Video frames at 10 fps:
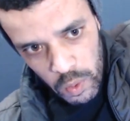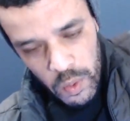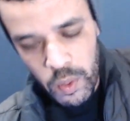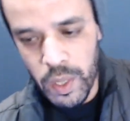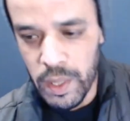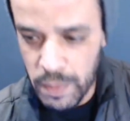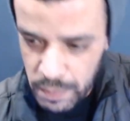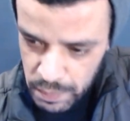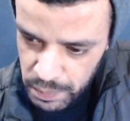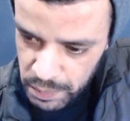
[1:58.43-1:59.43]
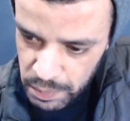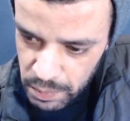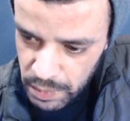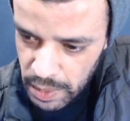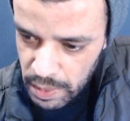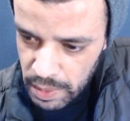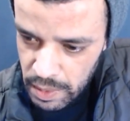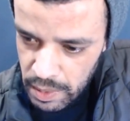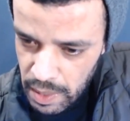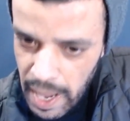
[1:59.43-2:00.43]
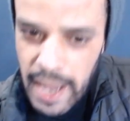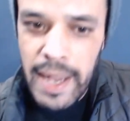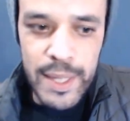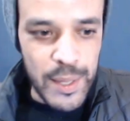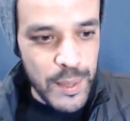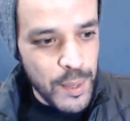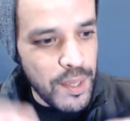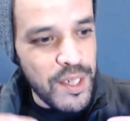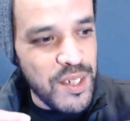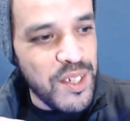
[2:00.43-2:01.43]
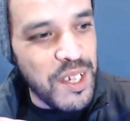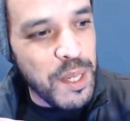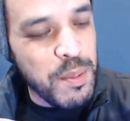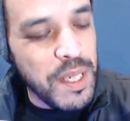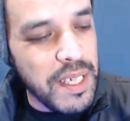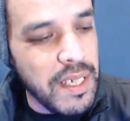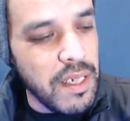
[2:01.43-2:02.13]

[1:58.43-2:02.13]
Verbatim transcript: okay and go to the description